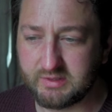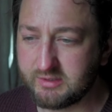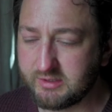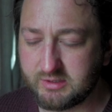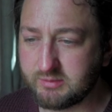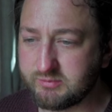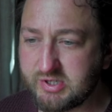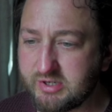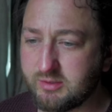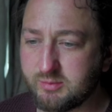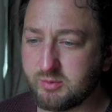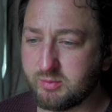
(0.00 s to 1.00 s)
I'm
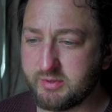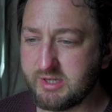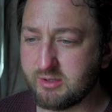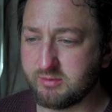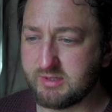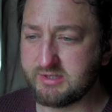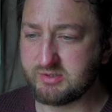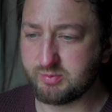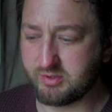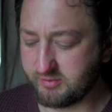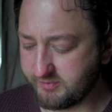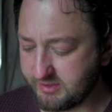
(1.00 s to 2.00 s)
terrible with the old lens
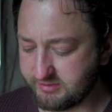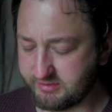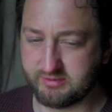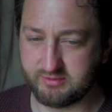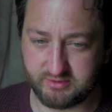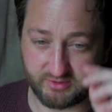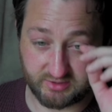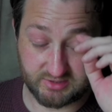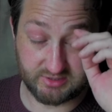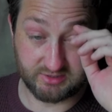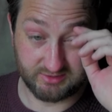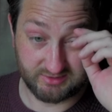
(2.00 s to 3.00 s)
profiles,
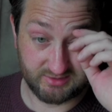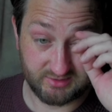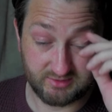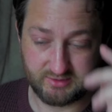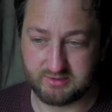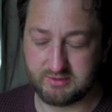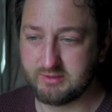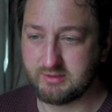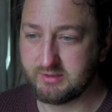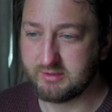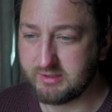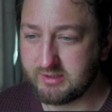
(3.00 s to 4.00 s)
honestly.
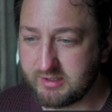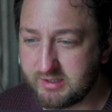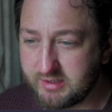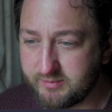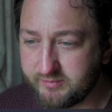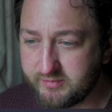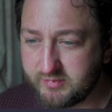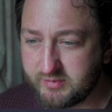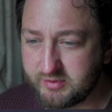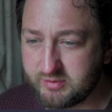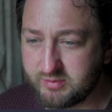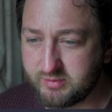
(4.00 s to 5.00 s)
Do
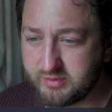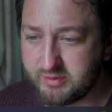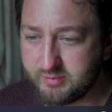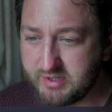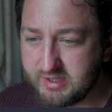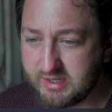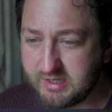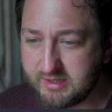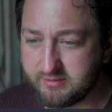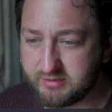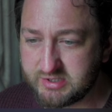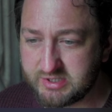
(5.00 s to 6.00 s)
we want a bit of
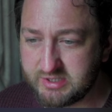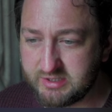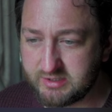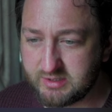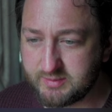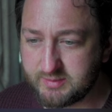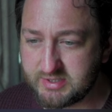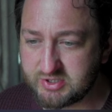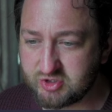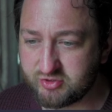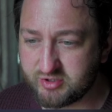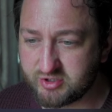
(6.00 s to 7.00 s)
clarity, a bit of
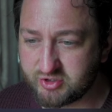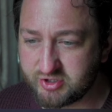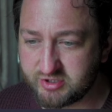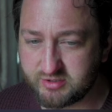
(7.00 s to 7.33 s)
structure?